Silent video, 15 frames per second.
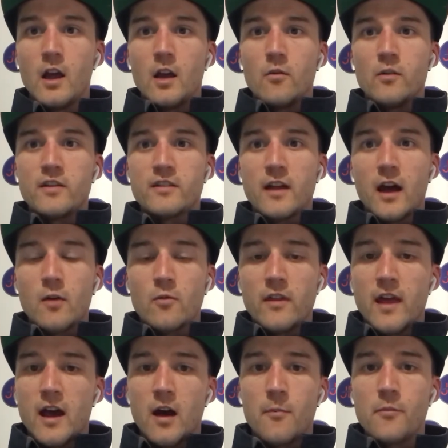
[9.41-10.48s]
We start with
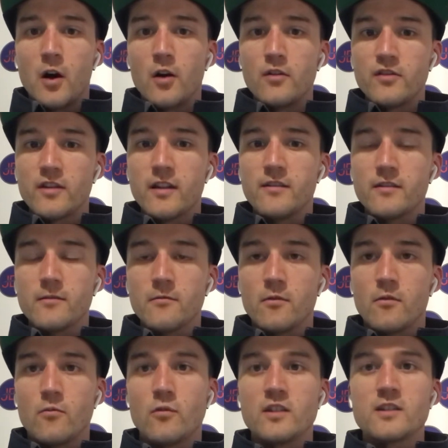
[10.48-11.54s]
our post-season,
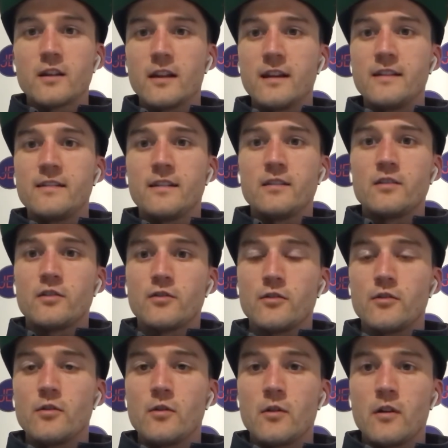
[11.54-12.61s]
which leads
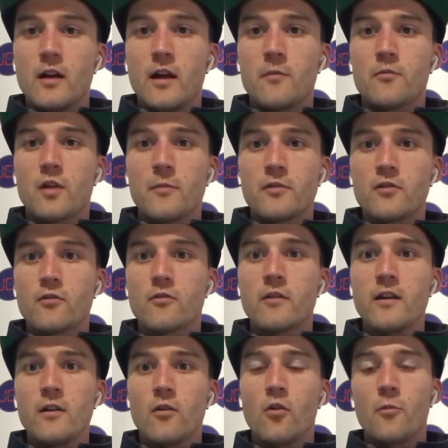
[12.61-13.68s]
into
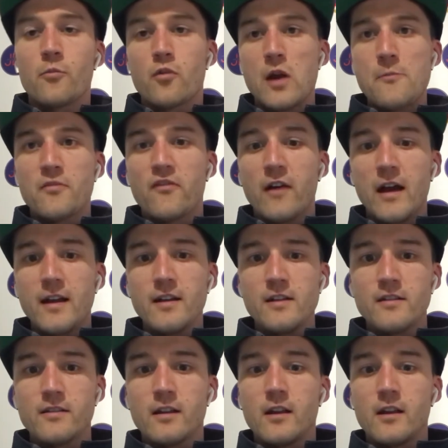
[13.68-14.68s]
preparatory or prep phase,